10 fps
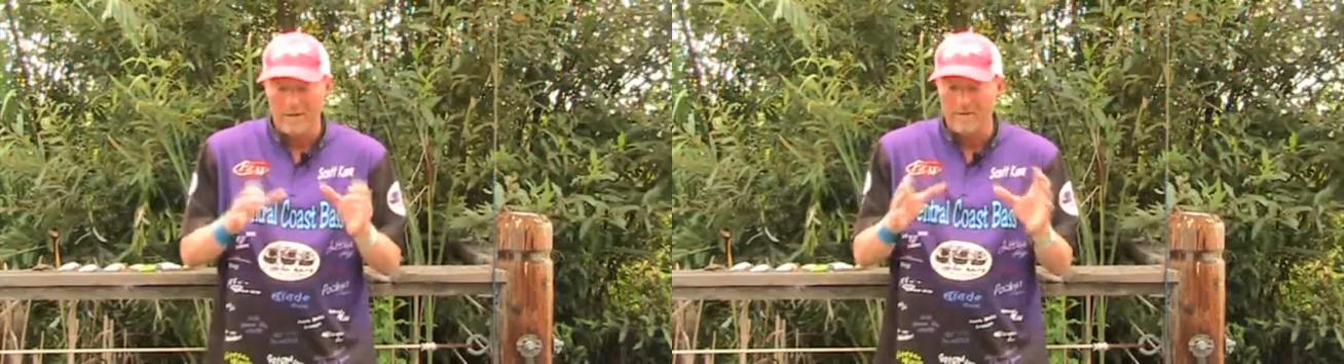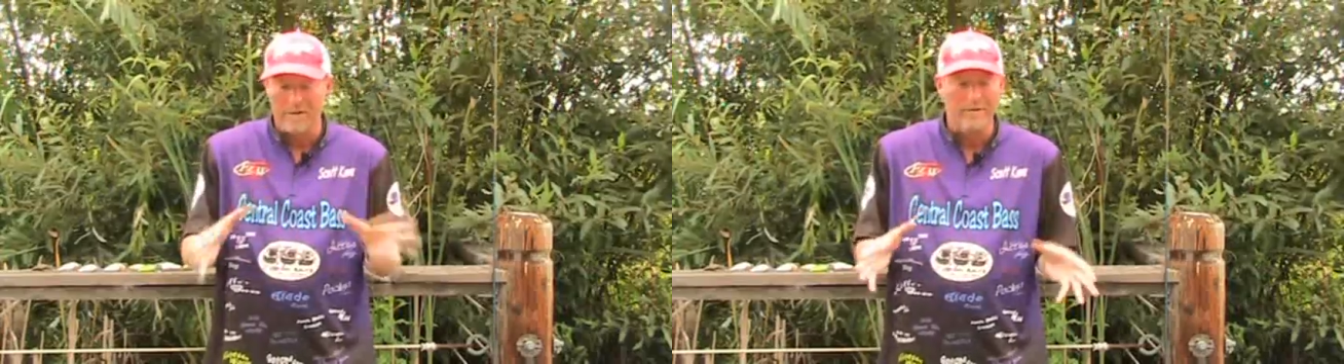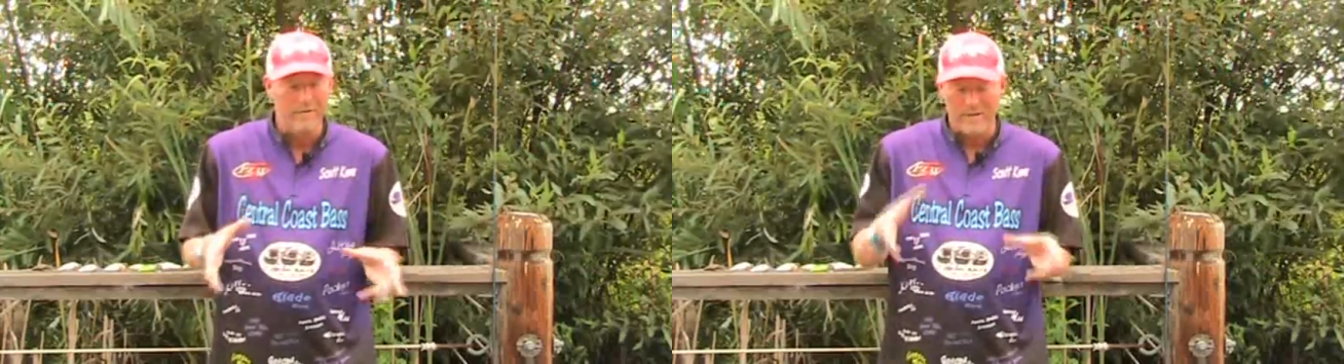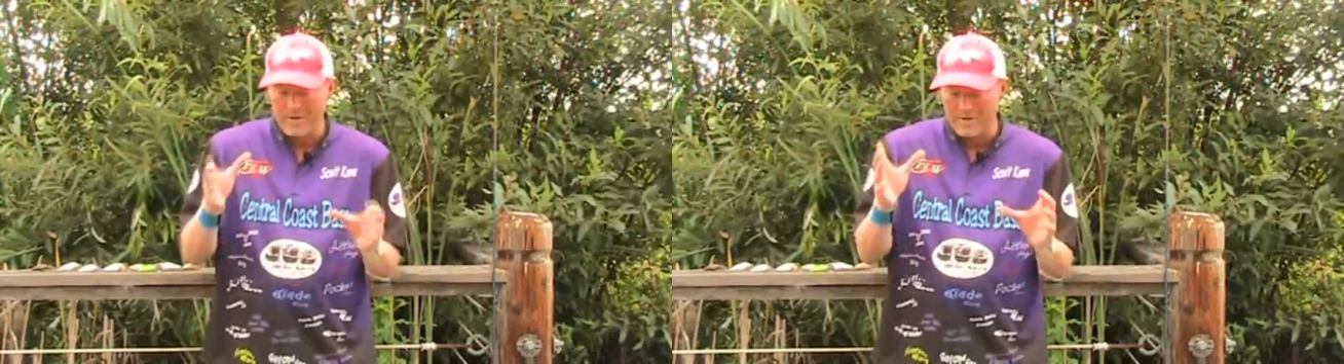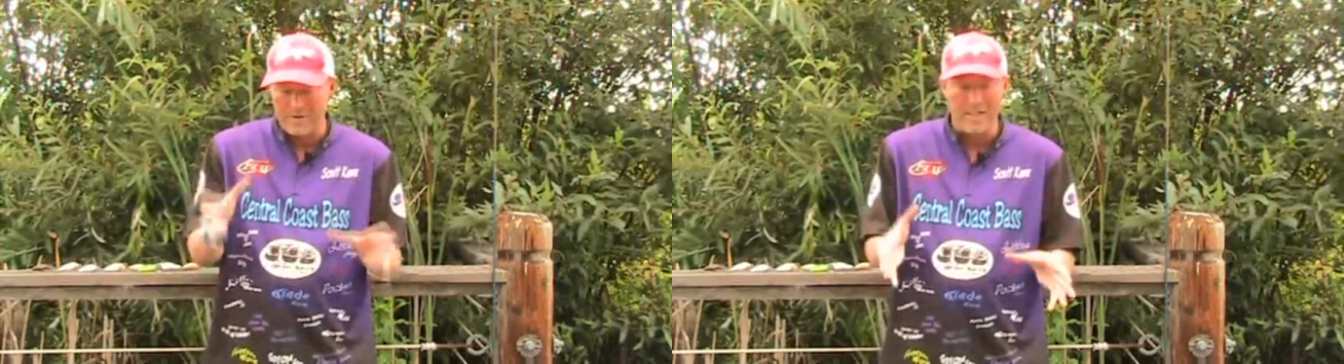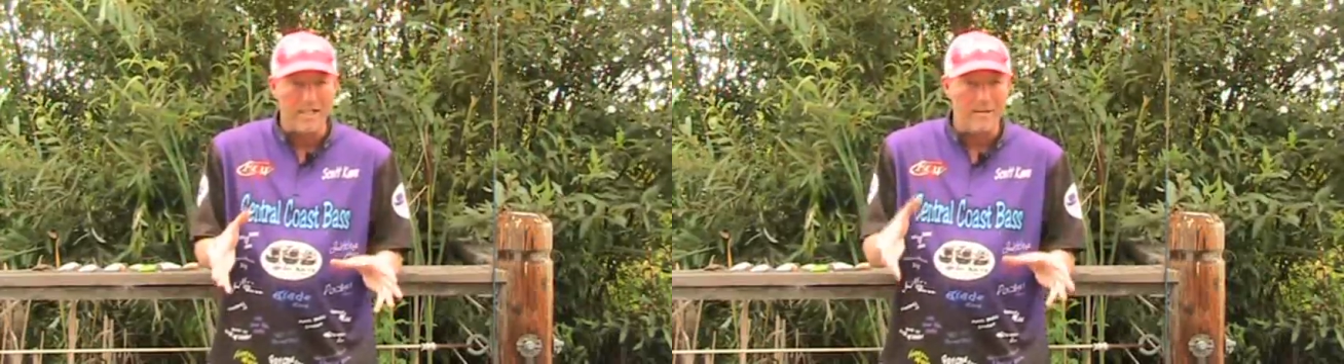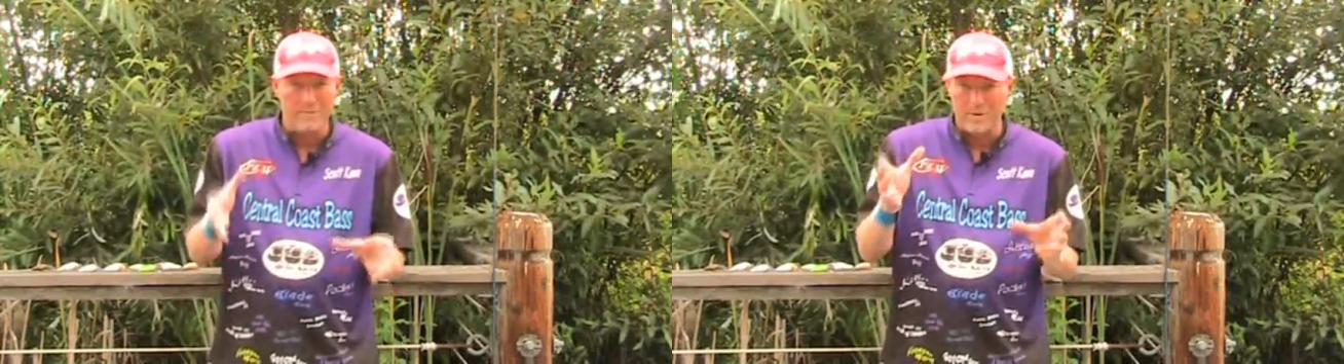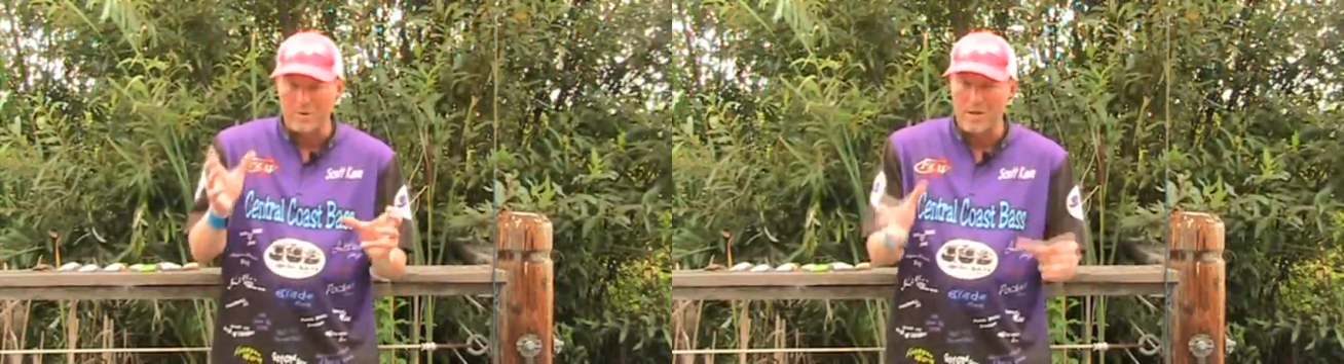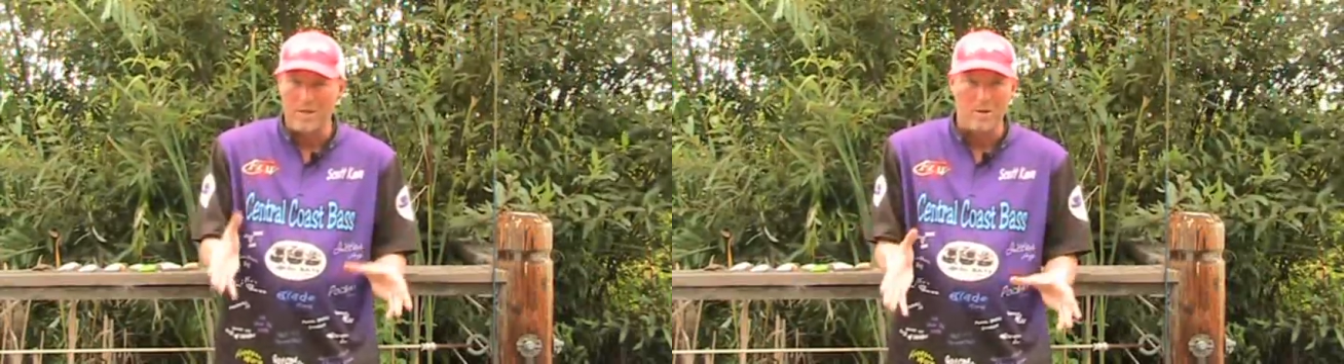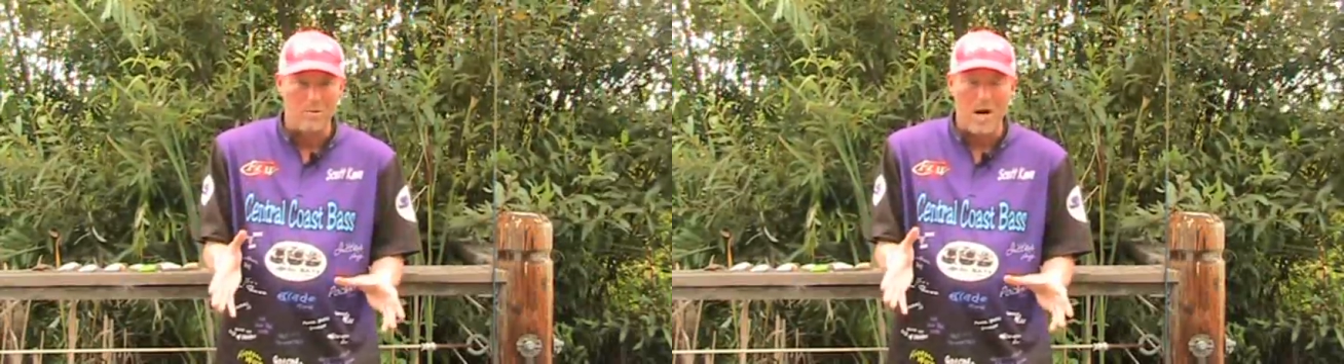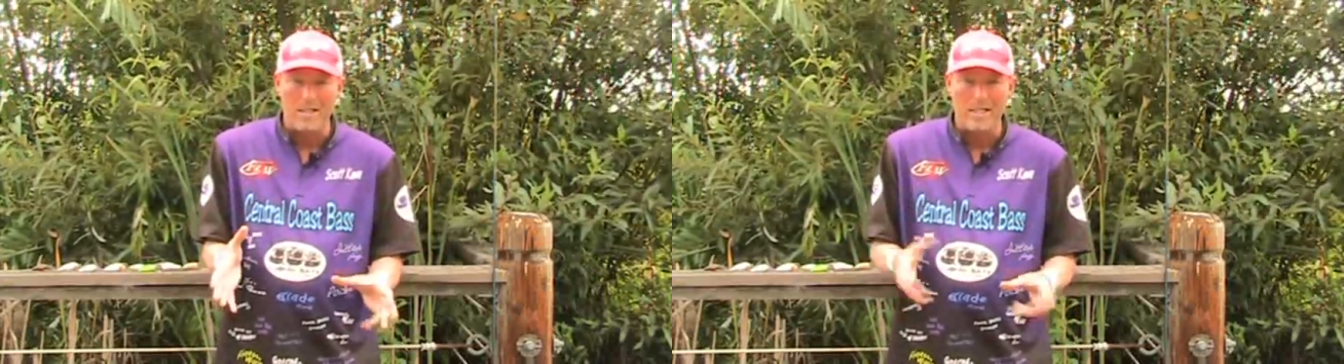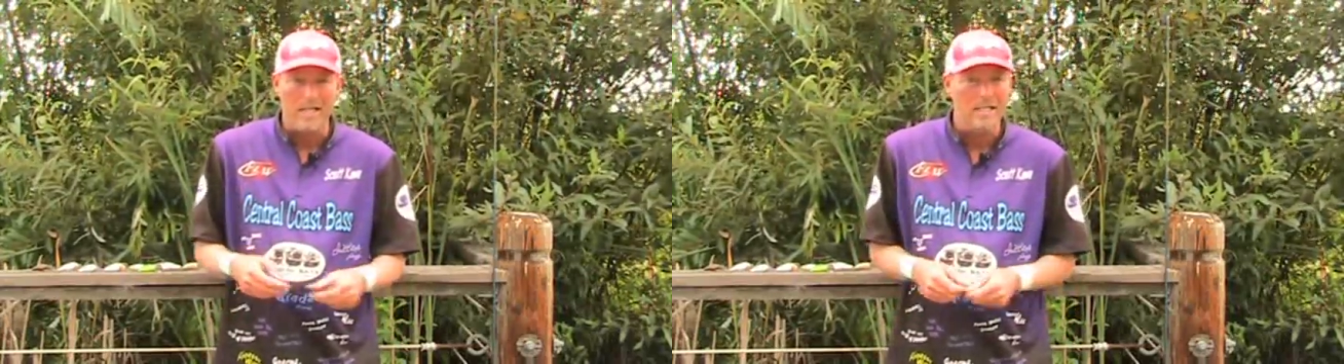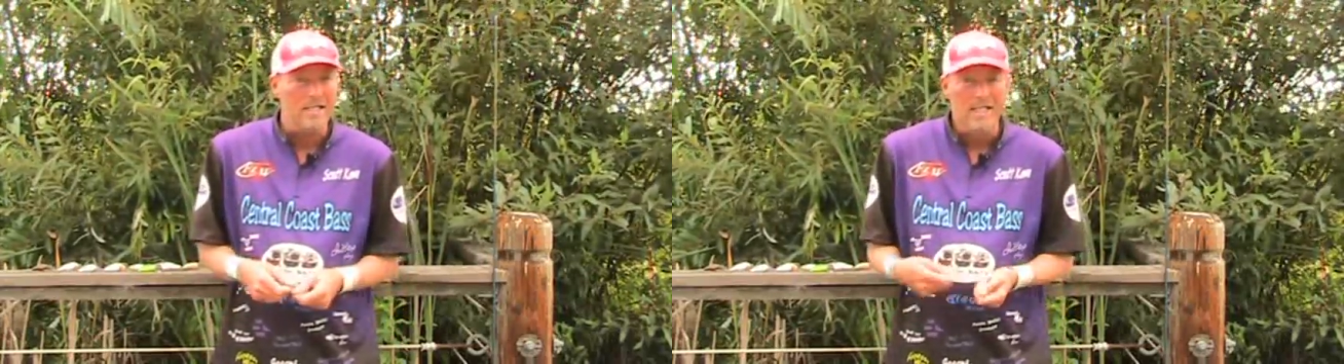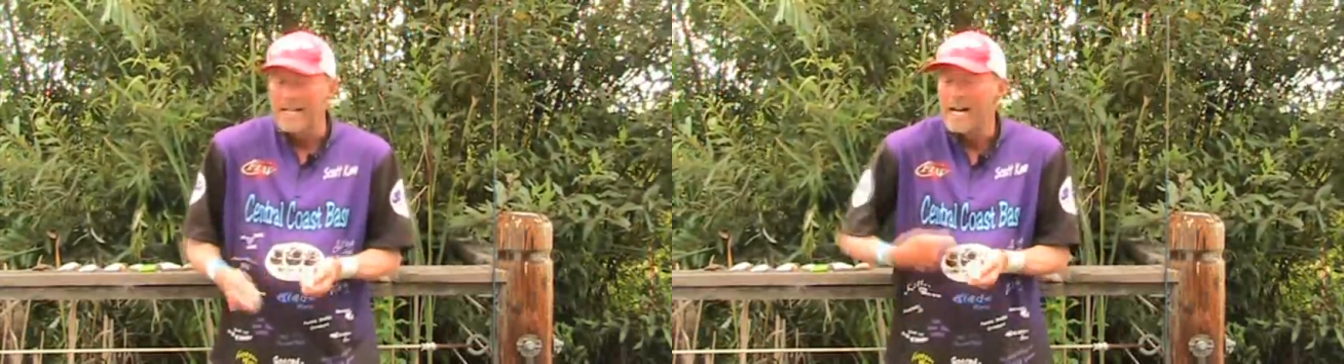If there's stick-ups or a rock down there,